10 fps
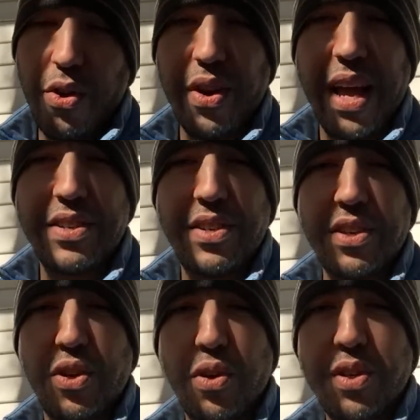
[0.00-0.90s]
Your guess is
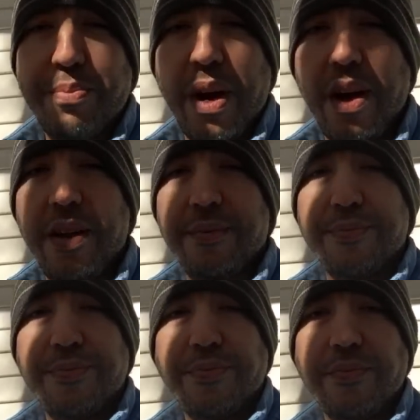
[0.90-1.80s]
as good as mine.
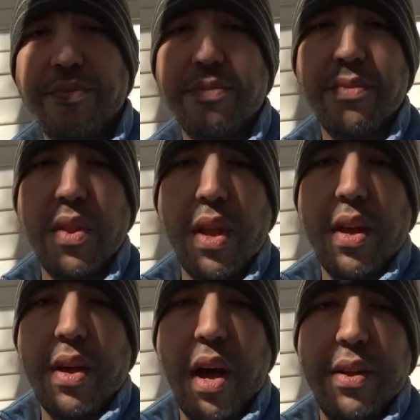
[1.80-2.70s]

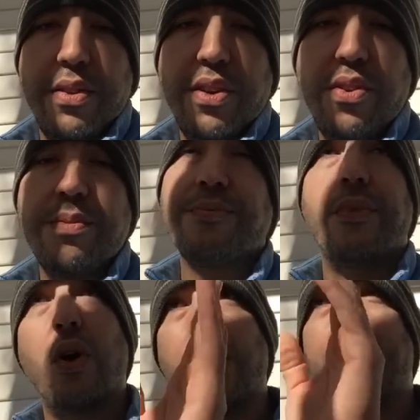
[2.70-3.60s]
I didn't.
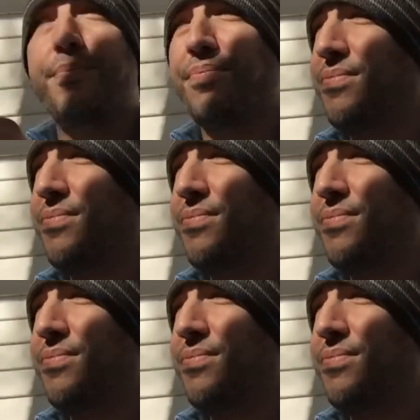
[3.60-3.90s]
Hold on.